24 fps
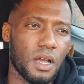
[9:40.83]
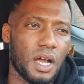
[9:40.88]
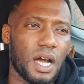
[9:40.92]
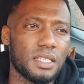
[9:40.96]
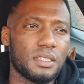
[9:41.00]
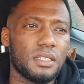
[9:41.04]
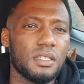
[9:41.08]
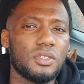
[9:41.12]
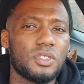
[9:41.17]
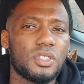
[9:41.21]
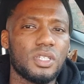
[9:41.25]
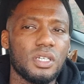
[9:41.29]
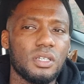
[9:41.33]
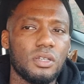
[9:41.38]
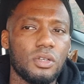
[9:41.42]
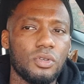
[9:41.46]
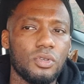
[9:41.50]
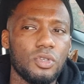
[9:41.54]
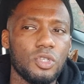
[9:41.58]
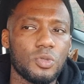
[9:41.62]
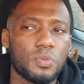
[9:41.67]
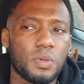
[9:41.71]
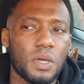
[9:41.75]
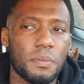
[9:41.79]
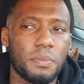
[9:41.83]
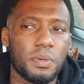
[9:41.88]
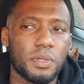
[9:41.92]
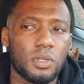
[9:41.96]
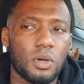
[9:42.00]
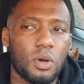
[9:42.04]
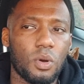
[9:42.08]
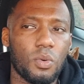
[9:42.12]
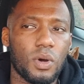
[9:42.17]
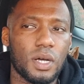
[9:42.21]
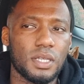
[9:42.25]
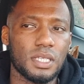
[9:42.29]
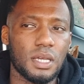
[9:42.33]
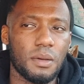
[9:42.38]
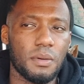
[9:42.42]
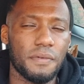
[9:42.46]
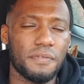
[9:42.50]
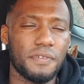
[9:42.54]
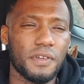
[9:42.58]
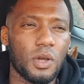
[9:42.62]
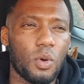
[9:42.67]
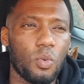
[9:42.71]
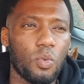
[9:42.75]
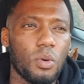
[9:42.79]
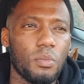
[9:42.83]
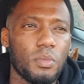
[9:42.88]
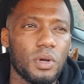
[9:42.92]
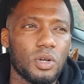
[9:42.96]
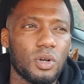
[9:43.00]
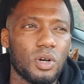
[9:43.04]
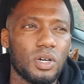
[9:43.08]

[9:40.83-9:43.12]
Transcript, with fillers: I did see in the newspaper though one time, I think a woman